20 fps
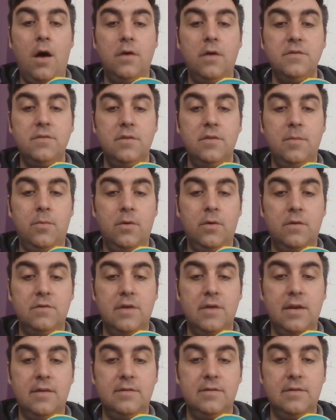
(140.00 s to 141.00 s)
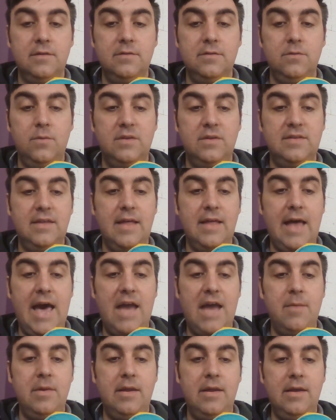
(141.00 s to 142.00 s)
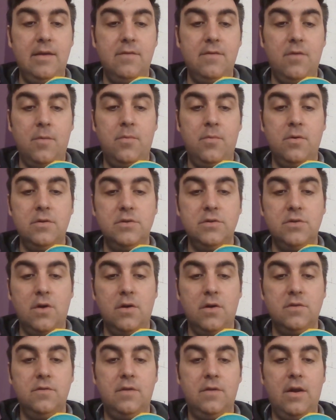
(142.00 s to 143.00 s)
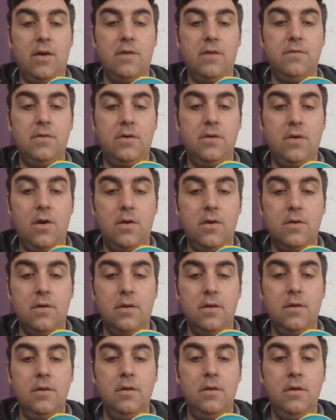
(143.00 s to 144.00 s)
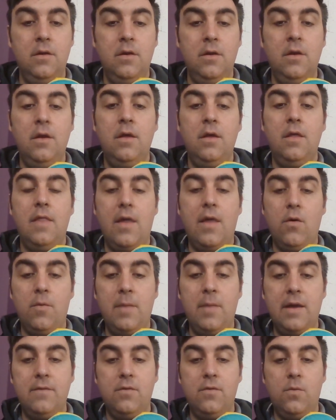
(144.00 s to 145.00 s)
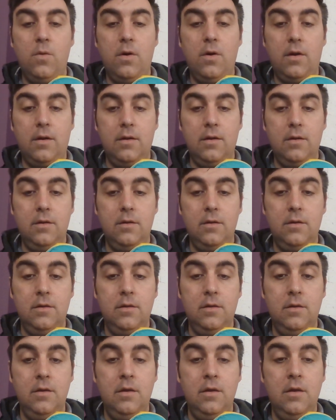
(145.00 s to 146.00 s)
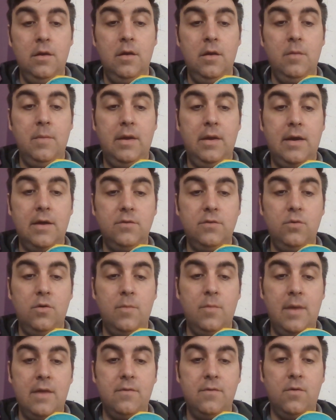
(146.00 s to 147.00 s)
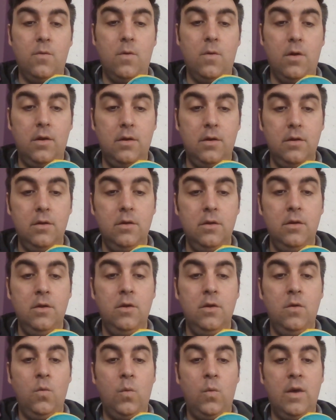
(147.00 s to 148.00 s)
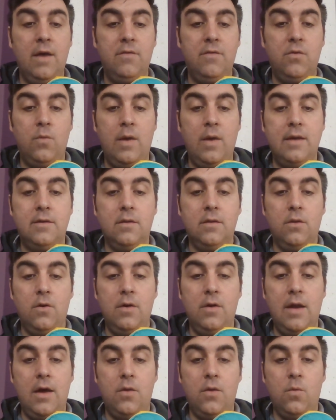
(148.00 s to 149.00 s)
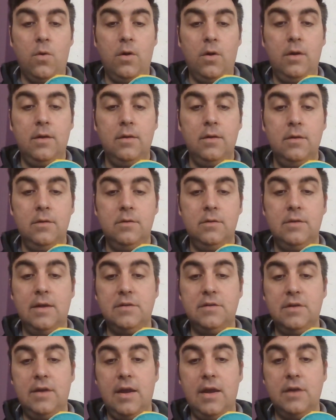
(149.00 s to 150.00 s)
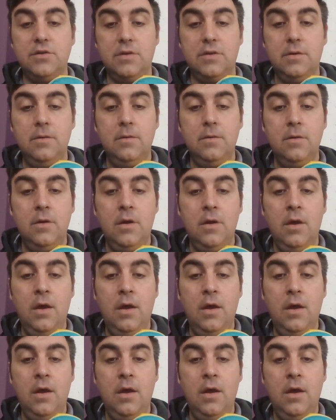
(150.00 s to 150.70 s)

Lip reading: Also in the book of Genesis, we see that Adam and Eve are put in charge of caring for the garden. They were made for work. Because we were made for work, we have the right to learn how to work, to education,